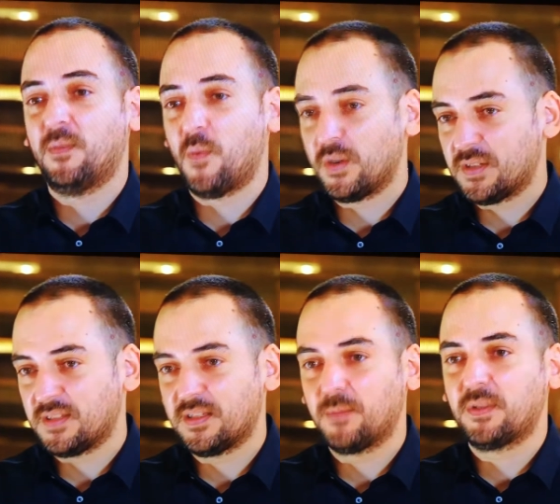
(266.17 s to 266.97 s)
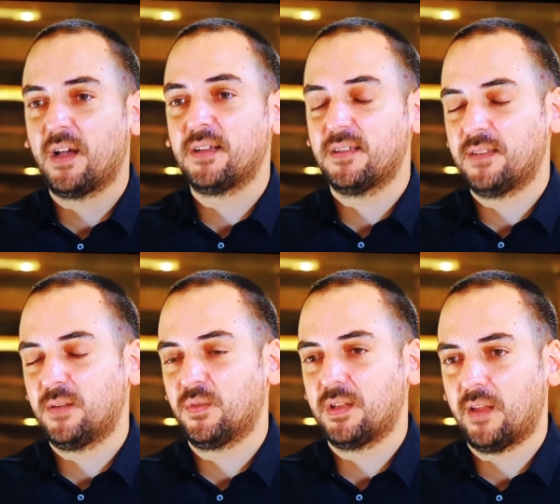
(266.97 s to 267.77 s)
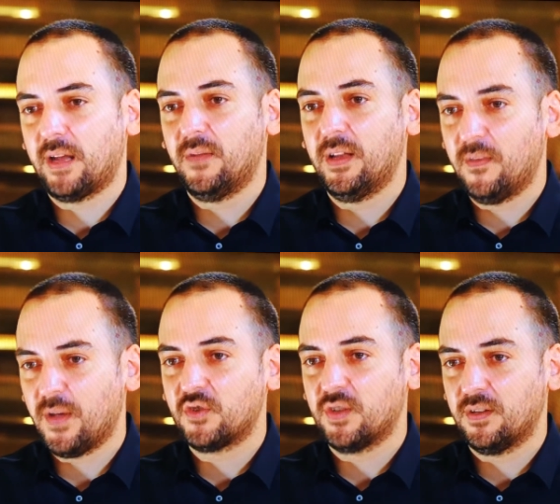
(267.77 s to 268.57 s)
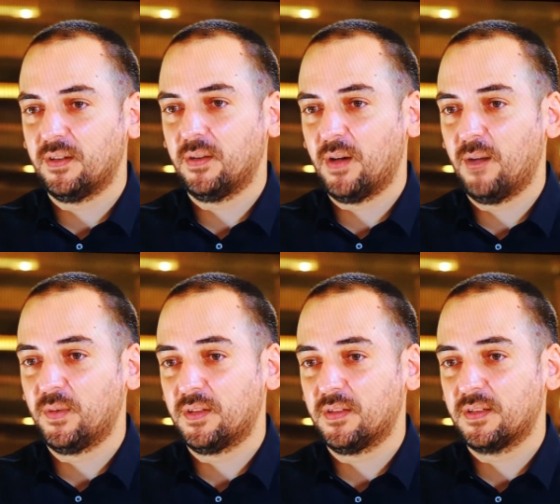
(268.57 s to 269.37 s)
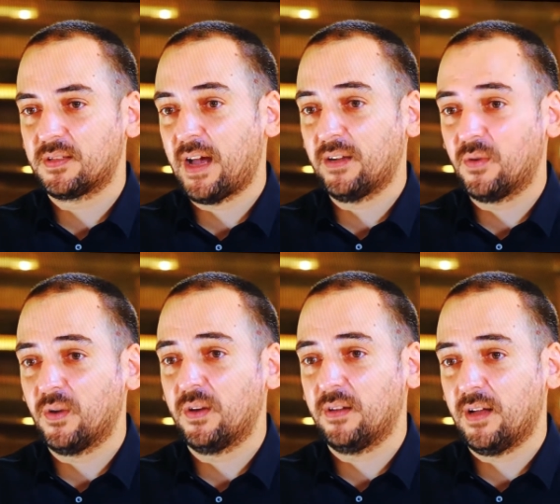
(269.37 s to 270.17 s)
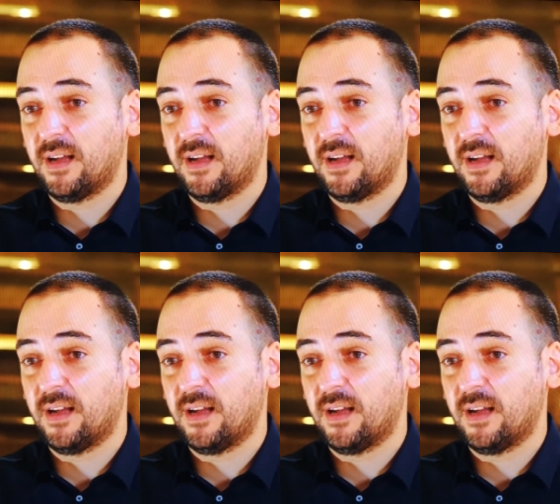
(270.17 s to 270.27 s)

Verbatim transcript: and the more is destigmatized, I think we'll see a lot of innovation um, within this category.